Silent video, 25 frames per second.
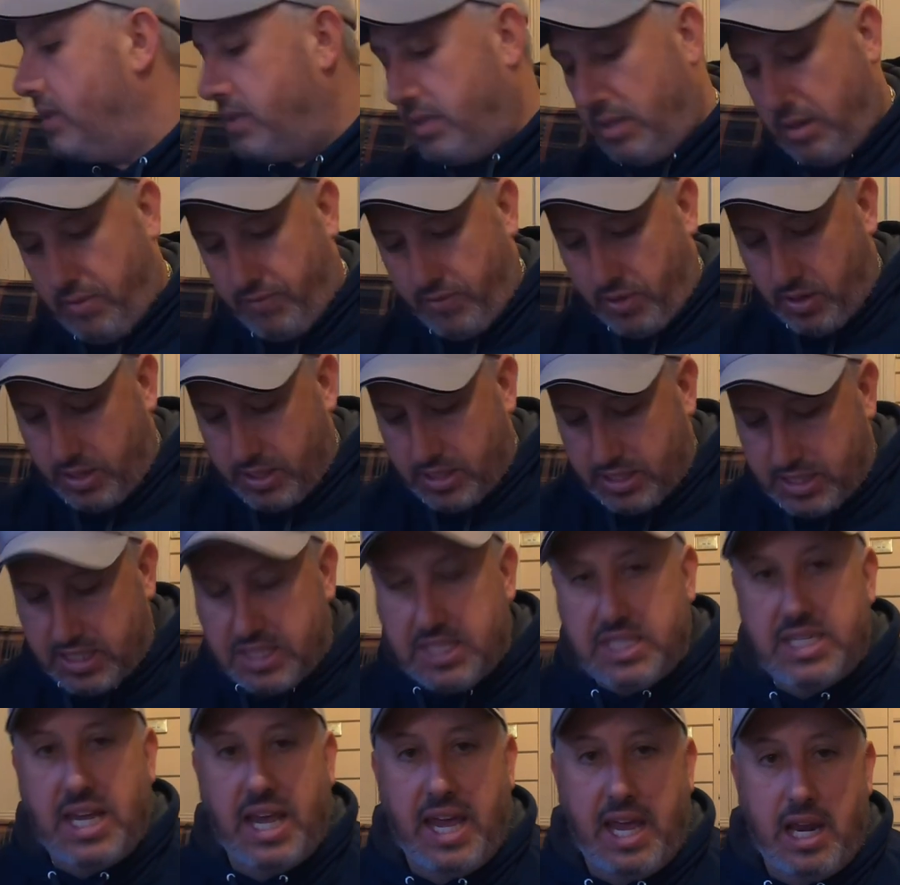So I've got
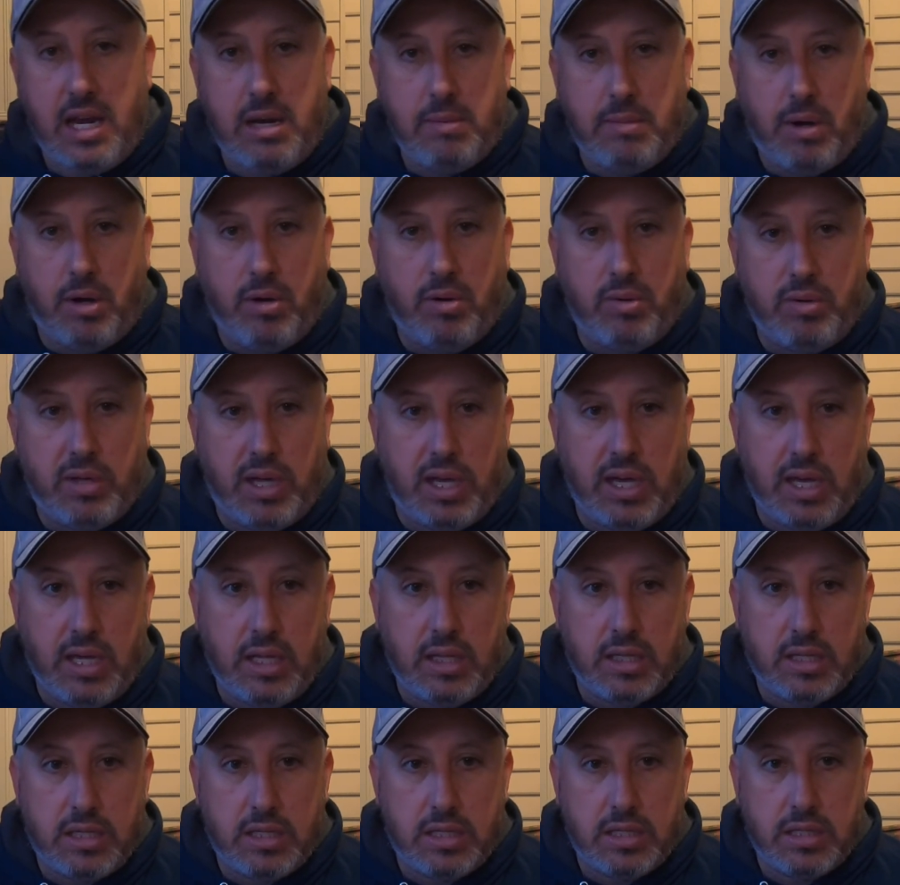10 model
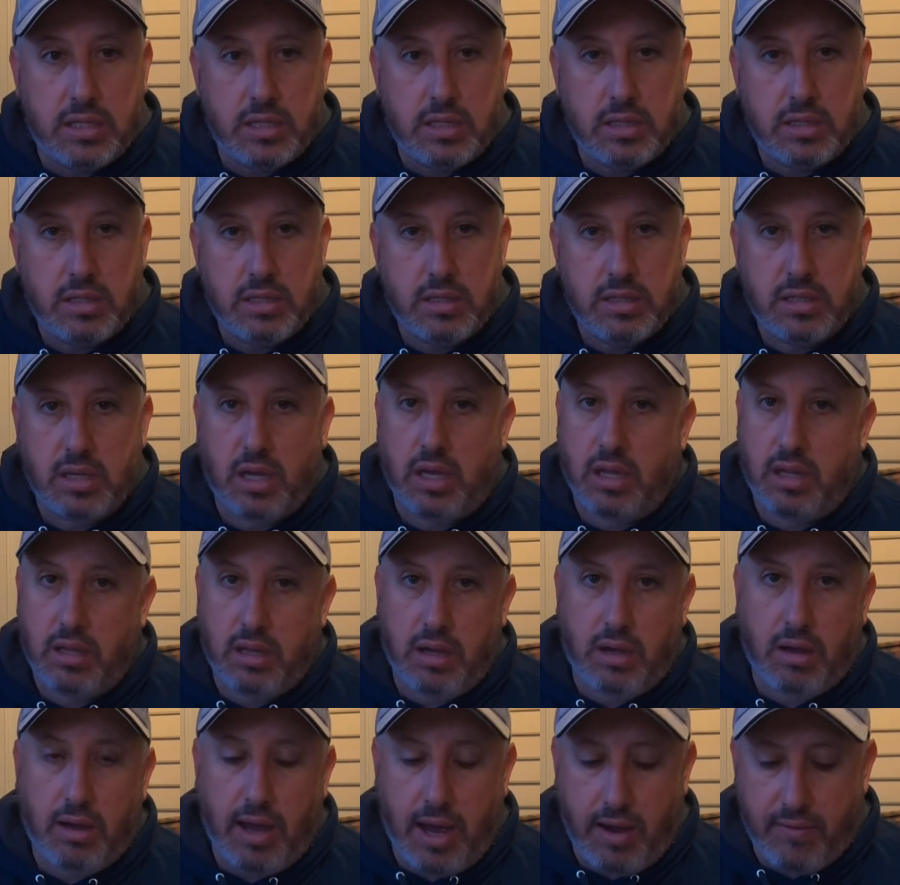kits, so you
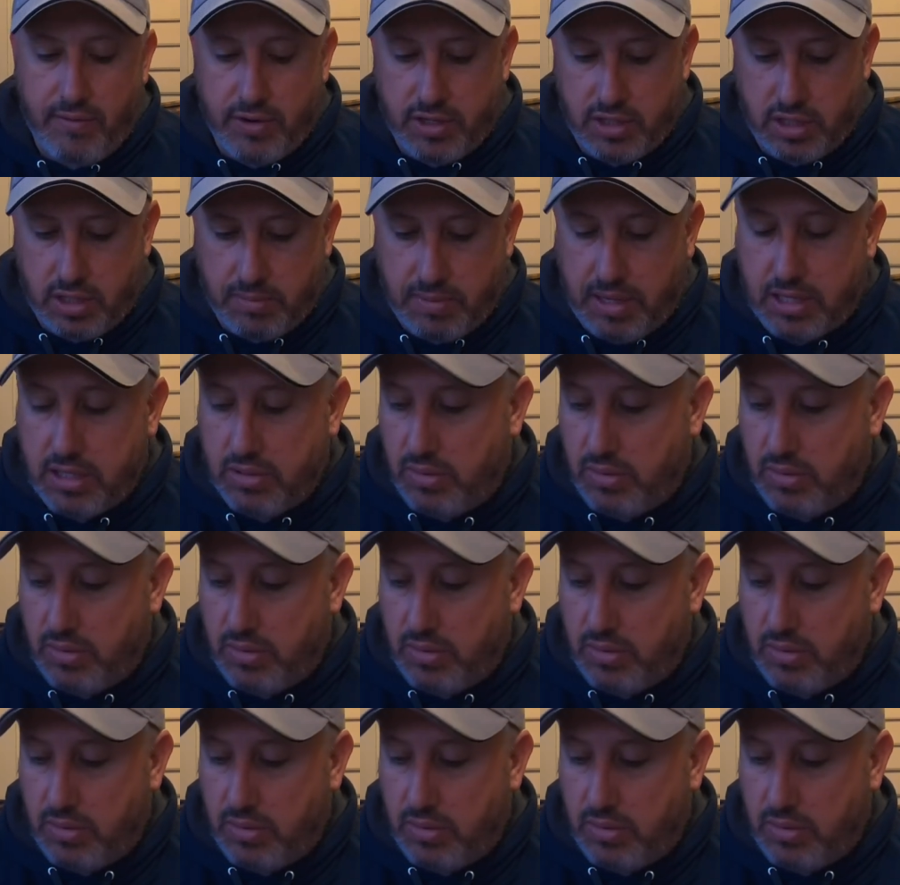know, averaging about